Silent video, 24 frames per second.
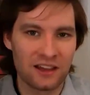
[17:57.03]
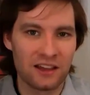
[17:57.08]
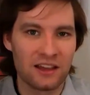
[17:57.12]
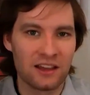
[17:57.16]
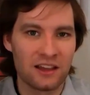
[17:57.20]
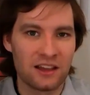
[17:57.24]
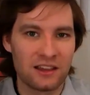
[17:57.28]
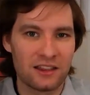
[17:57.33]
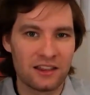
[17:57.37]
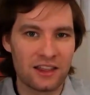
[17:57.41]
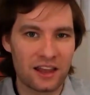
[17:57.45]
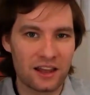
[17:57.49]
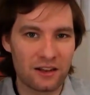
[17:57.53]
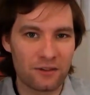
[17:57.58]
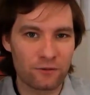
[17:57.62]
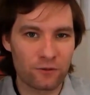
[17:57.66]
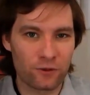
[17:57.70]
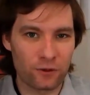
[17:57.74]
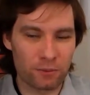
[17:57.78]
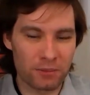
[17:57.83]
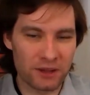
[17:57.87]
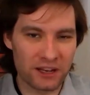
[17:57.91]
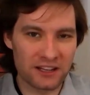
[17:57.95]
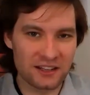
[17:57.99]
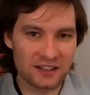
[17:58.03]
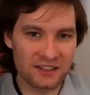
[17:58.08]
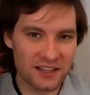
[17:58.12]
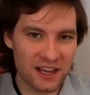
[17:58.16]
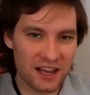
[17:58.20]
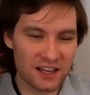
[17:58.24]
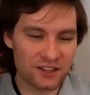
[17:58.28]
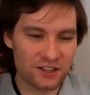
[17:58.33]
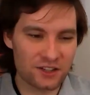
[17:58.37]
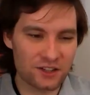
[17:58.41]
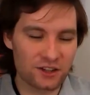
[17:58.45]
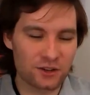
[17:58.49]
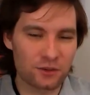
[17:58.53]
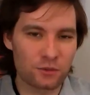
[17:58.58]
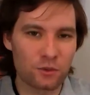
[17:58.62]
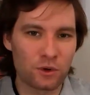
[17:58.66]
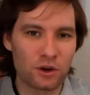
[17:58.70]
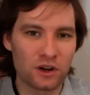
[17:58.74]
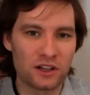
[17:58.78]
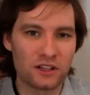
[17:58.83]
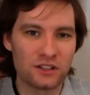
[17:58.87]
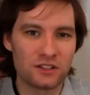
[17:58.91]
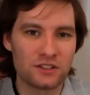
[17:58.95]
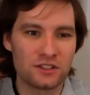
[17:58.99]
Then Forbidden Desert
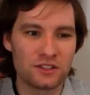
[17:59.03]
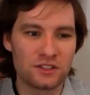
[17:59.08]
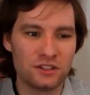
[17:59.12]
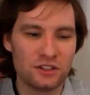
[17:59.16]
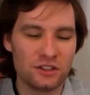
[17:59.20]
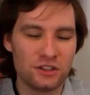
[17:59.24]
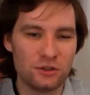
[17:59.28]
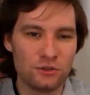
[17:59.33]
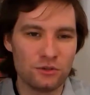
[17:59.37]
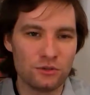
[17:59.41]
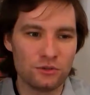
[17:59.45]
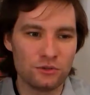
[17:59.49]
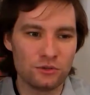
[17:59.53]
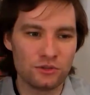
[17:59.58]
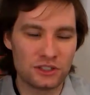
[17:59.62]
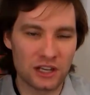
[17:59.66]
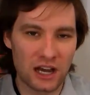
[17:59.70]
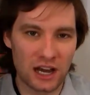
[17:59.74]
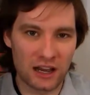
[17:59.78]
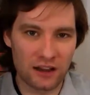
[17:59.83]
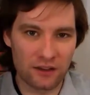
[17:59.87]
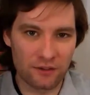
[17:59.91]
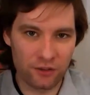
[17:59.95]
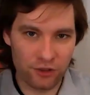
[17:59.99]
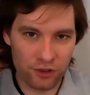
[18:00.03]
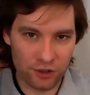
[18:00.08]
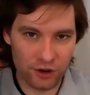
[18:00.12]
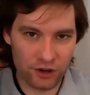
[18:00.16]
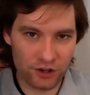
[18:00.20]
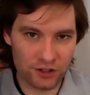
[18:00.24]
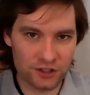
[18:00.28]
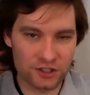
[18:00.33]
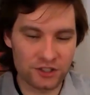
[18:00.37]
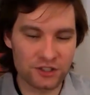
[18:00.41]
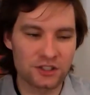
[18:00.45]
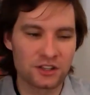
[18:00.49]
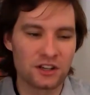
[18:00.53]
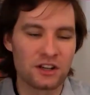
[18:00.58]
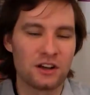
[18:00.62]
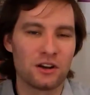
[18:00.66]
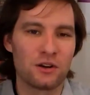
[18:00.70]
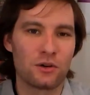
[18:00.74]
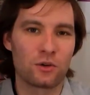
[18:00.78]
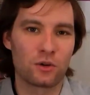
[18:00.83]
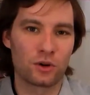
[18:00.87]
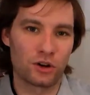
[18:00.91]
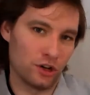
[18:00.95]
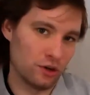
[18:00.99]
was you die of thirst
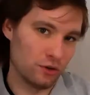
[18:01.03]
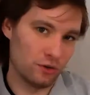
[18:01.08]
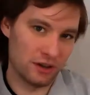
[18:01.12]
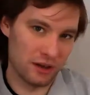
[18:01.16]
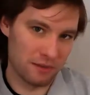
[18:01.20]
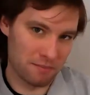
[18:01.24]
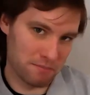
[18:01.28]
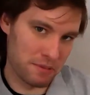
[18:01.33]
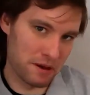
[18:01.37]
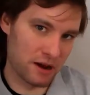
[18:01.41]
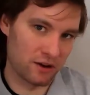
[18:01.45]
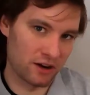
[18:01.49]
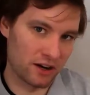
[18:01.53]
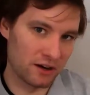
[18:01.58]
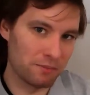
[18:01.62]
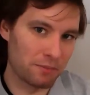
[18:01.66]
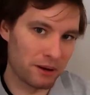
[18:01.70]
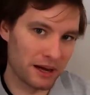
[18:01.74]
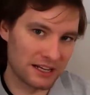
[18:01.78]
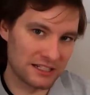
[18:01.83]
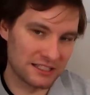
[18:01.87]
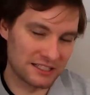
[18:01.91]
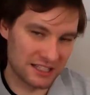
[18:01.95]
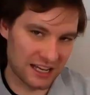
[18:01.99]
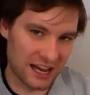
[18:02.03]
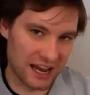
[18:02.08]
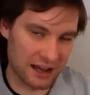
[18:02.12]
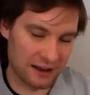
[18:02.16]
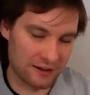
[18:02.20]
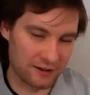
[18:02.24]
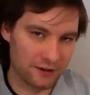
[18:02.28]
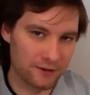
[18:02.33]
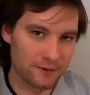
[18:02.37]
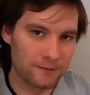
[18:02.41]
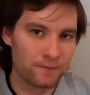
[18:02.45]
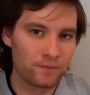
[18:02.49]
or you get buried by sand.